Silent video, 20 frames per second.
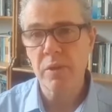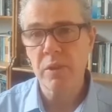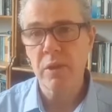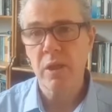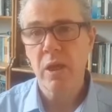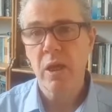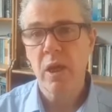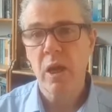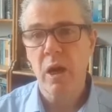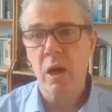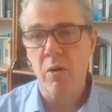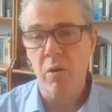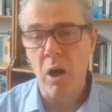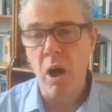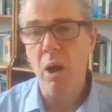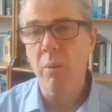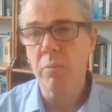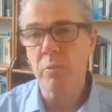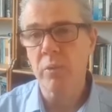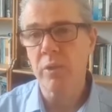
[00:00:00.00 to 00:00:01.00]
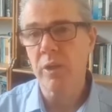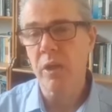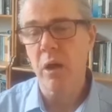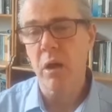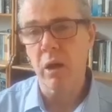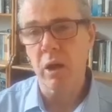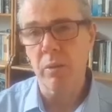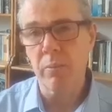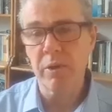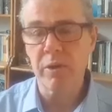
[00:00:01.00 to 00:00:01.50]
are armed with the
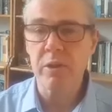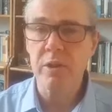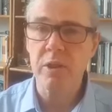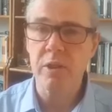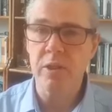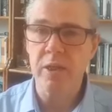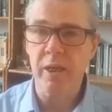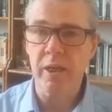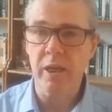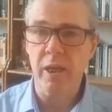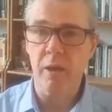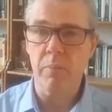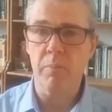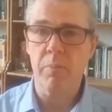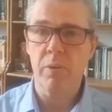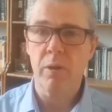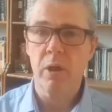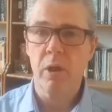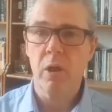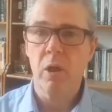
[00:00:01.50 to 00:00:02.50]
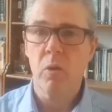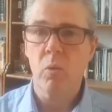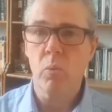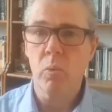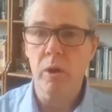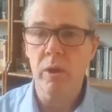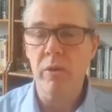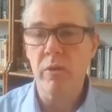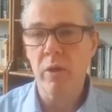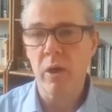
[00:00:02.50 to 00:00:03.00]
arguments to take up with
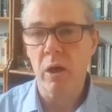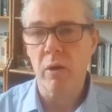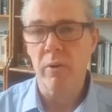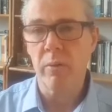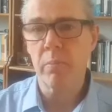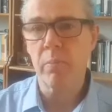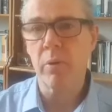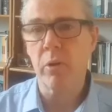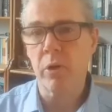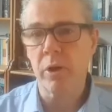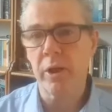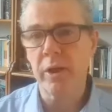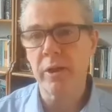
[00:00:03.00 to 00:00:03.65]
our employers.